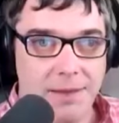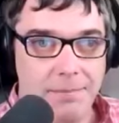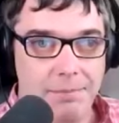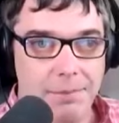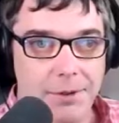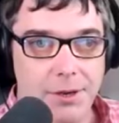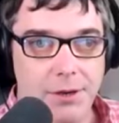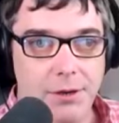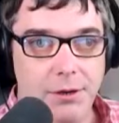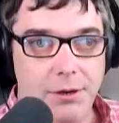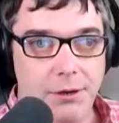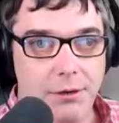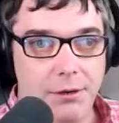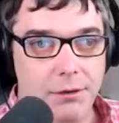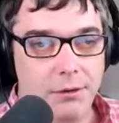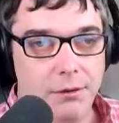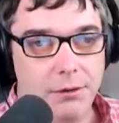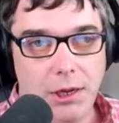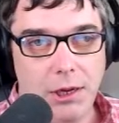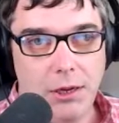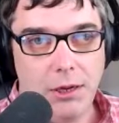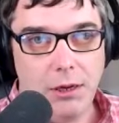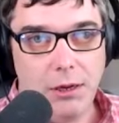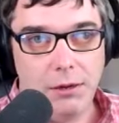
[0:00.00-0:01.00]
happen,
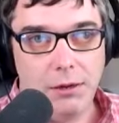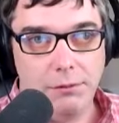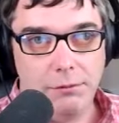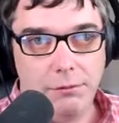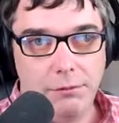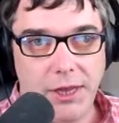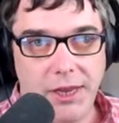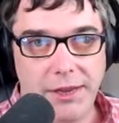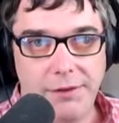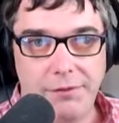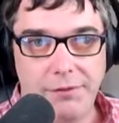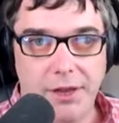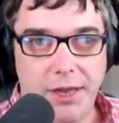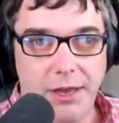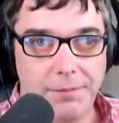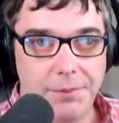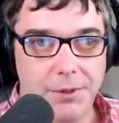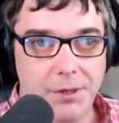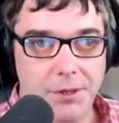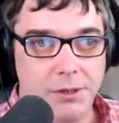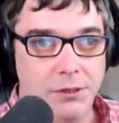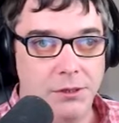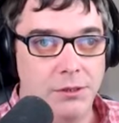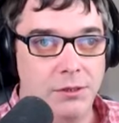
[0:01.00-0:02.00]
life
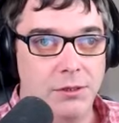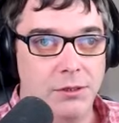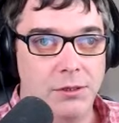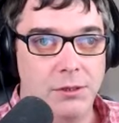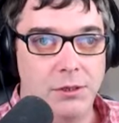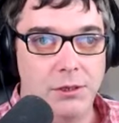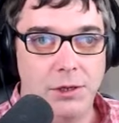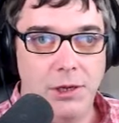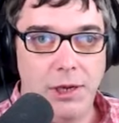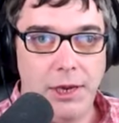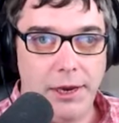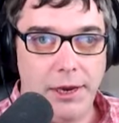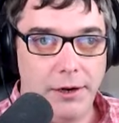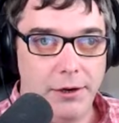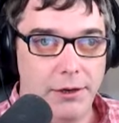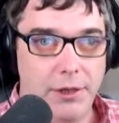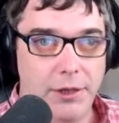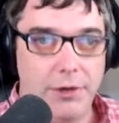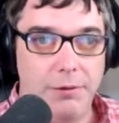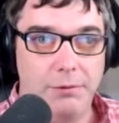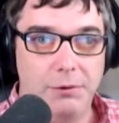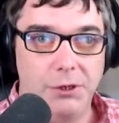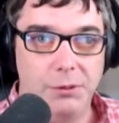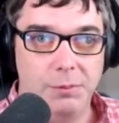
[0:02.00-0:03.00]
happens. How do
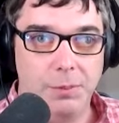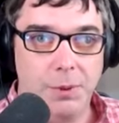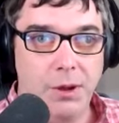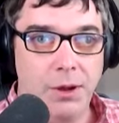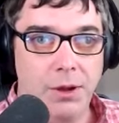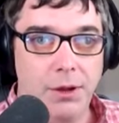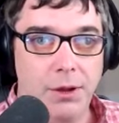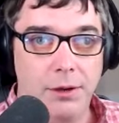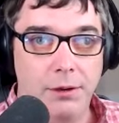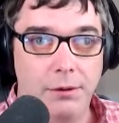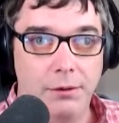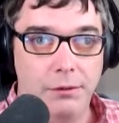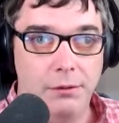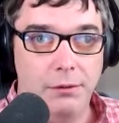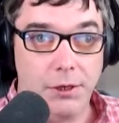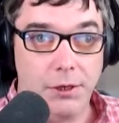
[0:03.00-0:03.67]
they respond?